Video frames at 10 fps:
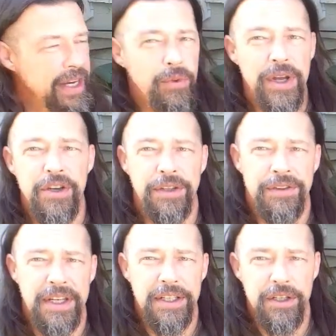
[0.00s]
way you can
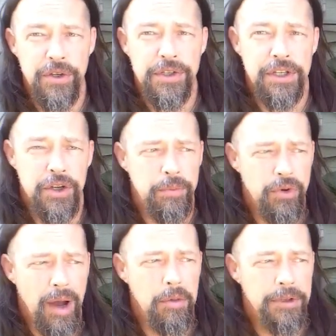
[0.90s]
think to use it, you can
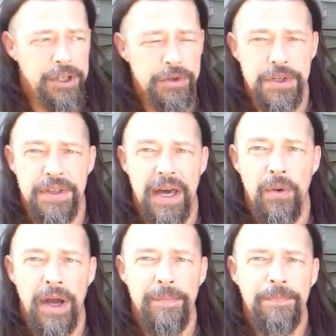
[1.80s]
probably use it that
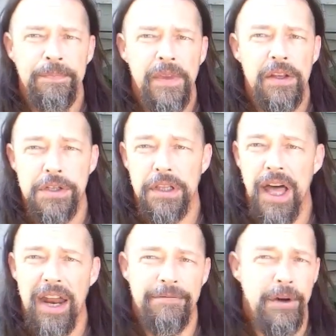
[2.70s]
way. There's a
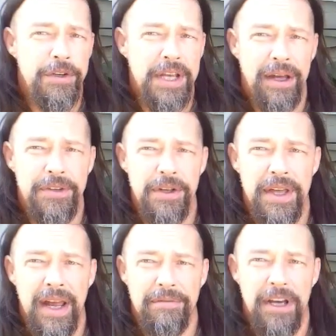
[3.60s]
lot of folks out there
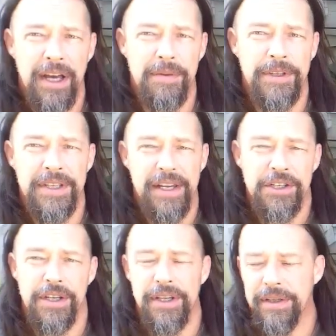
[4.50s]
that have
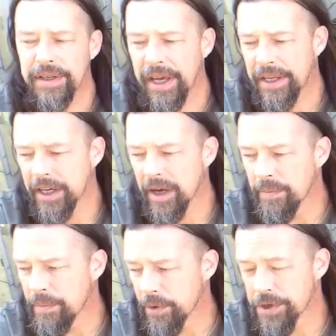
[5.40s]
documentation and
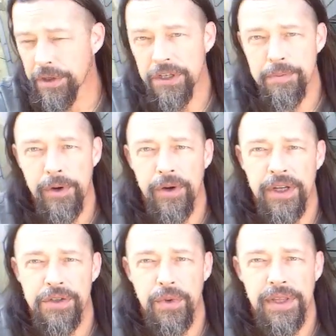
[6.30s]
personal
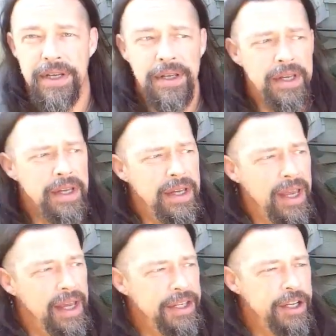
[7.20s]
experience with it,
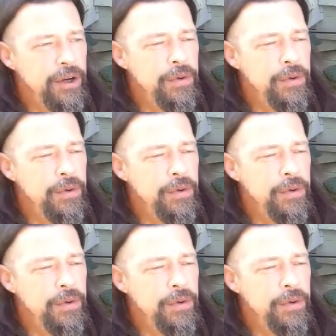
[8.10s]
and